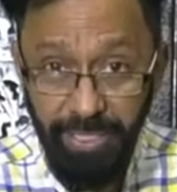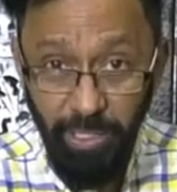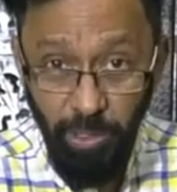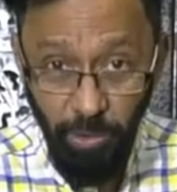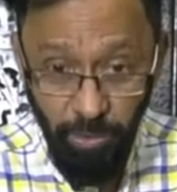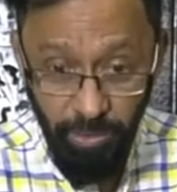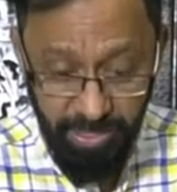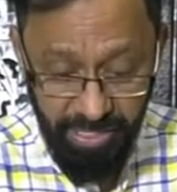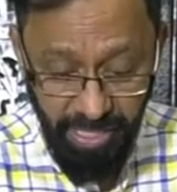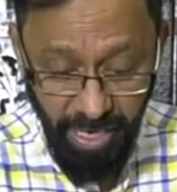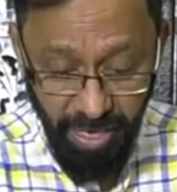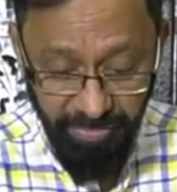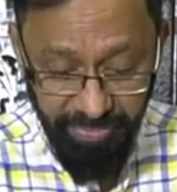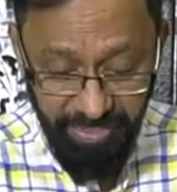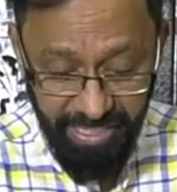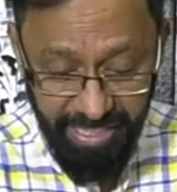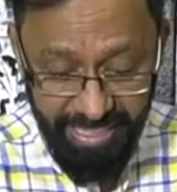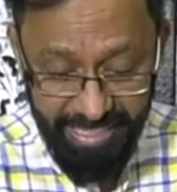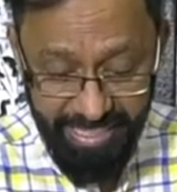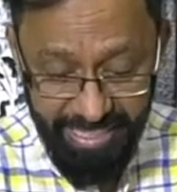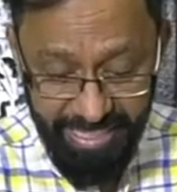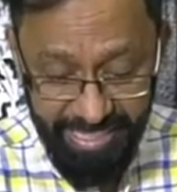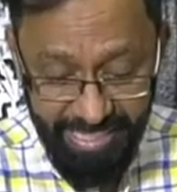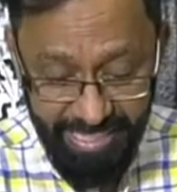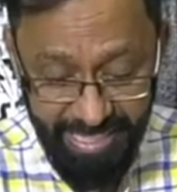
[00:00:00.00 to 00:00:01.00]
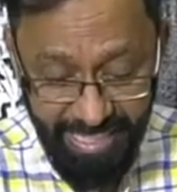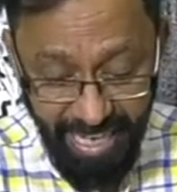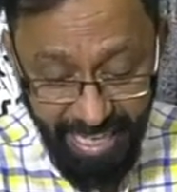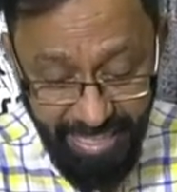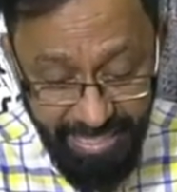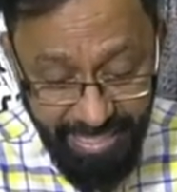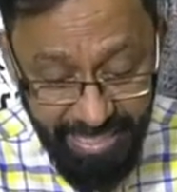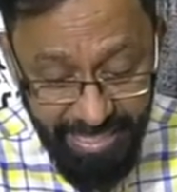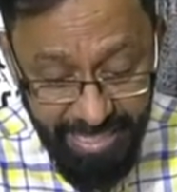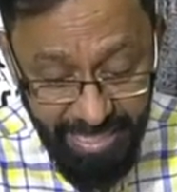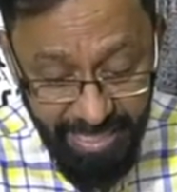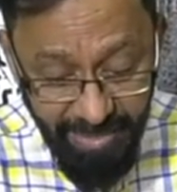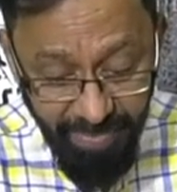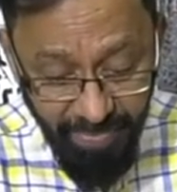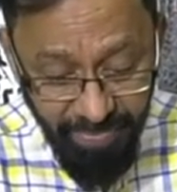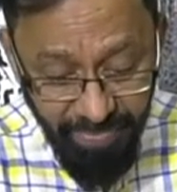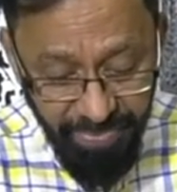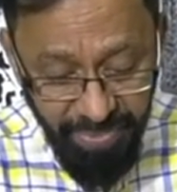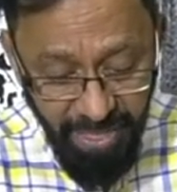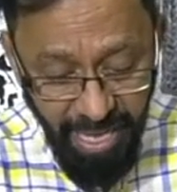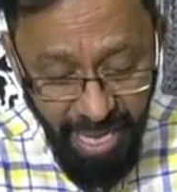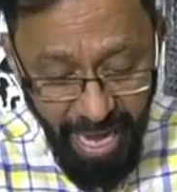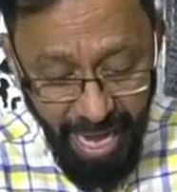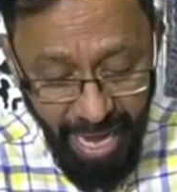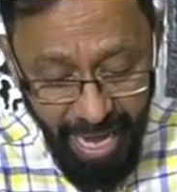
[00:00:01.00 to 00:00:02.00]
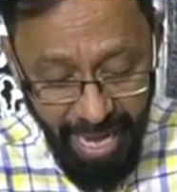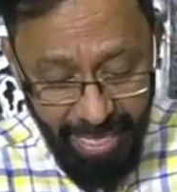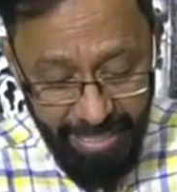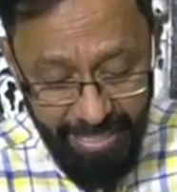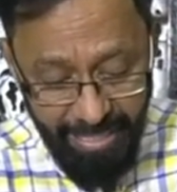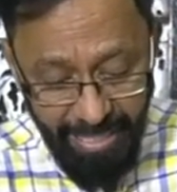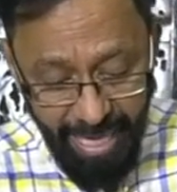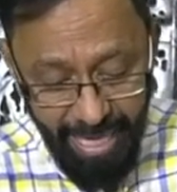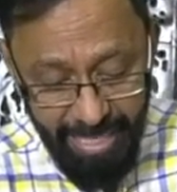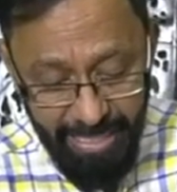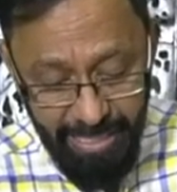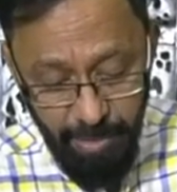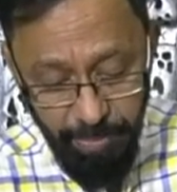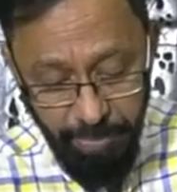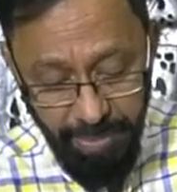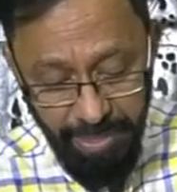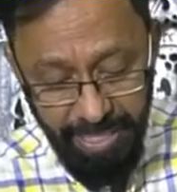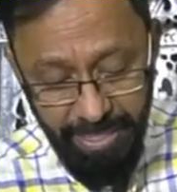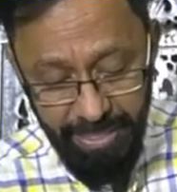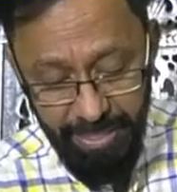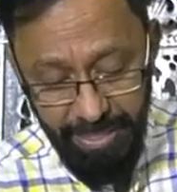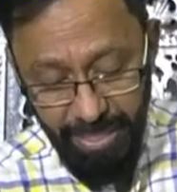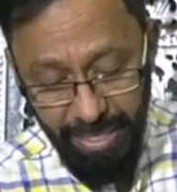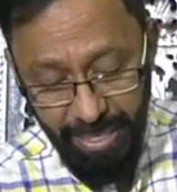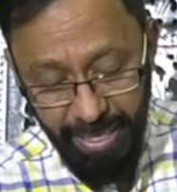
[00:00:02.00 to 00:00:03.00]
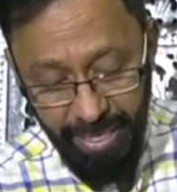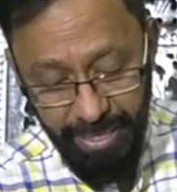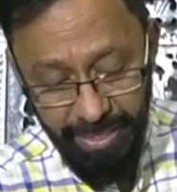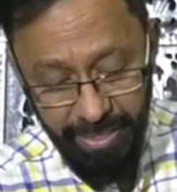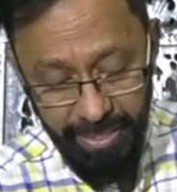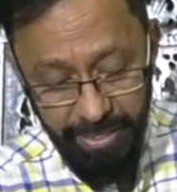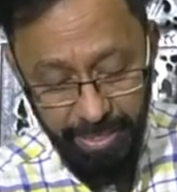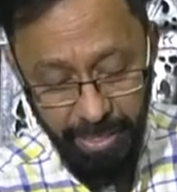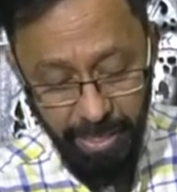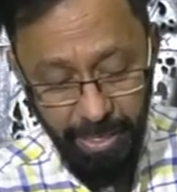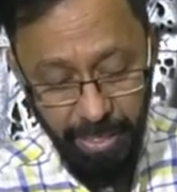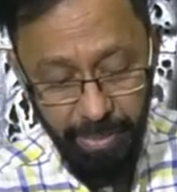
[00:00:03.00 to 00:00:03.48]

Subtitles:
looks after it's cut and has been in